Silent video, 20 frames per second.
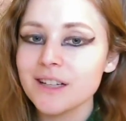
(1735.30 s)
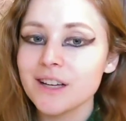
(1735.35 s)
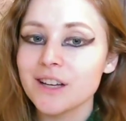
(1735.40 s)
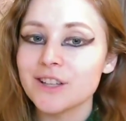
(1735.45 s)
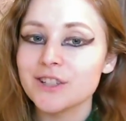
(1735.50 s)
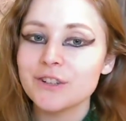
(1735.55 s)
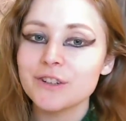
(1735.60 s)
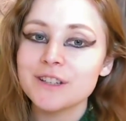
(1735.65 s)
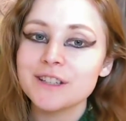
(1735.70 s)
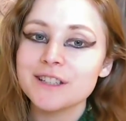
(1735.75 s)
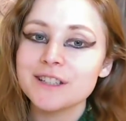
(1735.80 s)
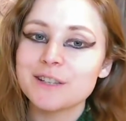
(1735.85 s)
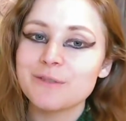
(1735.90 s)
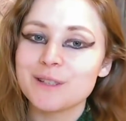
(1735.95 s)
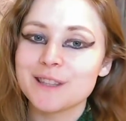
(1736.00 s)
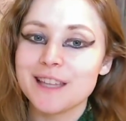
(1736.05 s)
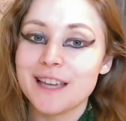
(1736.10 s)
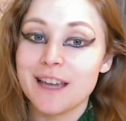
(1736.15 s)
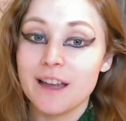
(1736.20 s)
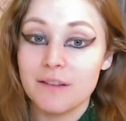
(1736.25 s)
So let's see
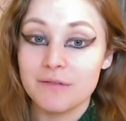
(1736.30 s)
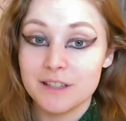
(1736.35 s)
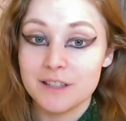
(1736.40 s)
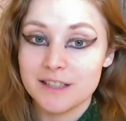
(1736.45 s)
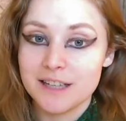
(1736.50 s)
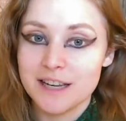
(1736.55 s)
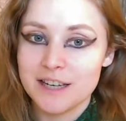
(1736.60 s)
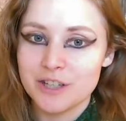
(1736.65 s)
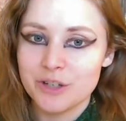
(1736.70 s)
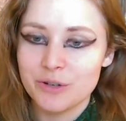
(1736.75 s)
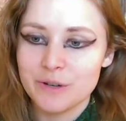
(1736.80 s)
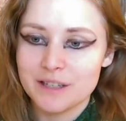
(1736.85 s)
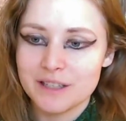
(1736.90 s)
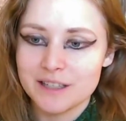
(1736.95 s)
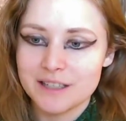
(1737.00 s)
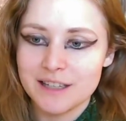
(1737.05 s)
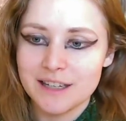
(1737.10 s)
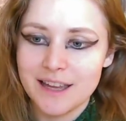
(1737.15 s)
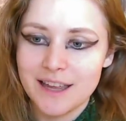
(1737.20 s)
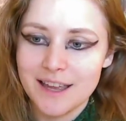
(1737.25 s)
what they have to say to us
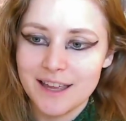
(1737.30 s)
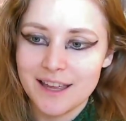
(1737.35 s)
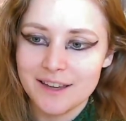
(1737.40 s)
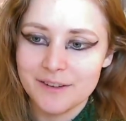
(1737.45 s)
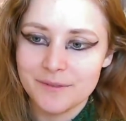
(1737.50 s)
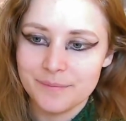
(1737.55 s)
today.